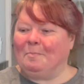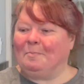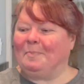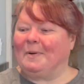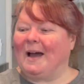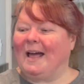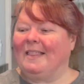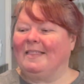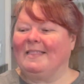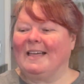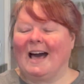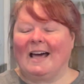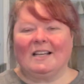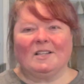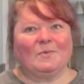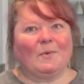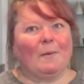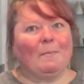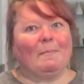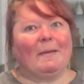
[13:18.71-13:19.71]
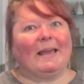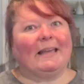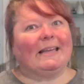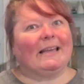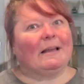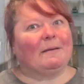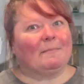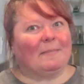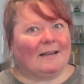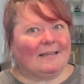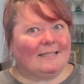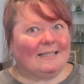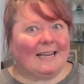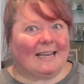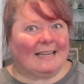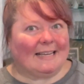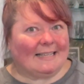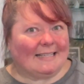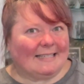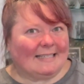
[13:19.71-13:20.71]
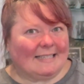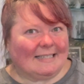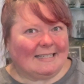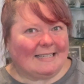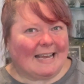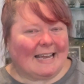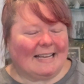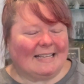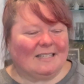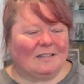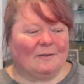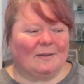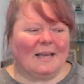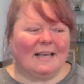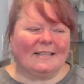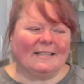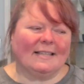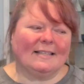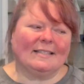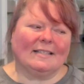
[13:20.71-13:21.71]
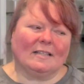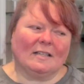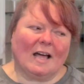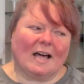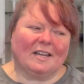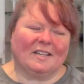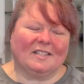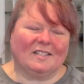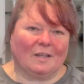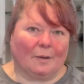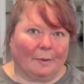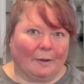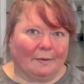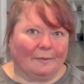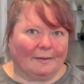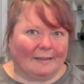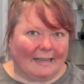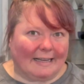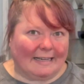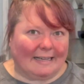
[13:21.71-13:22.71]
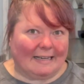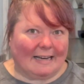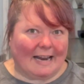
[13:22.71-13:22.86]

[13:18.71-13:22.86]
But that is what Making Monday is today. So yes, it's a lot of sewing related